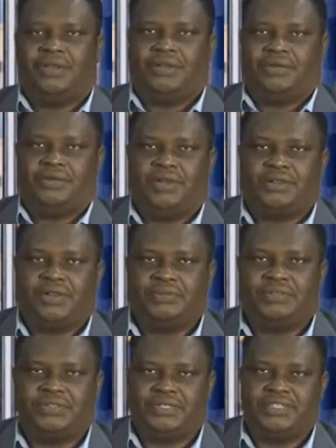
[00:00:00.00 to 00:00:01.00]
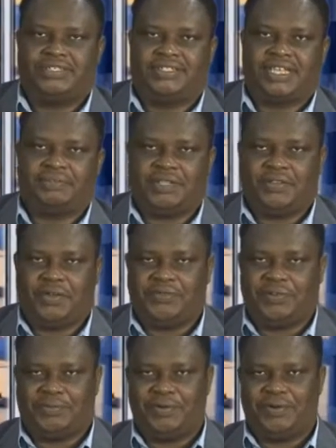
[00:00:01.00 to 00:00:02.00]
Welcome to this segment of the
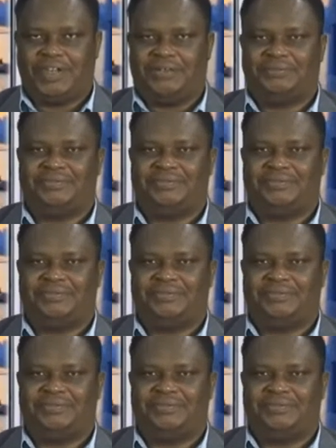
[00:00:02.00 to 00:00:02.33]
program.